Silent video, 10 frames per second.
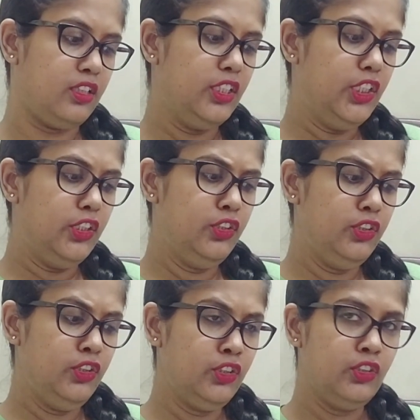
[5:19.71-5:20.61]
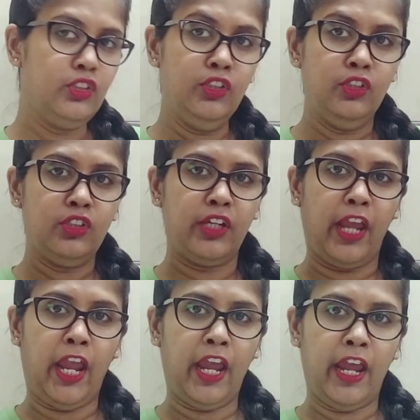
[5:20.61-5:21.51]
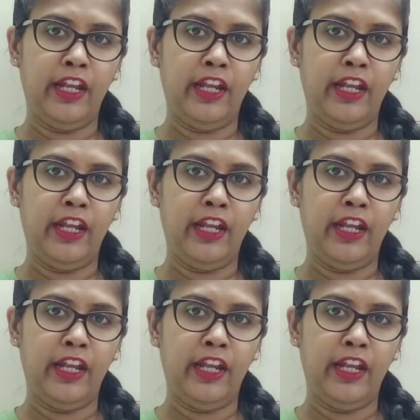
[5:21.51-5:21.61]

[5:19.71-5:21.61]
Mm-hmm. K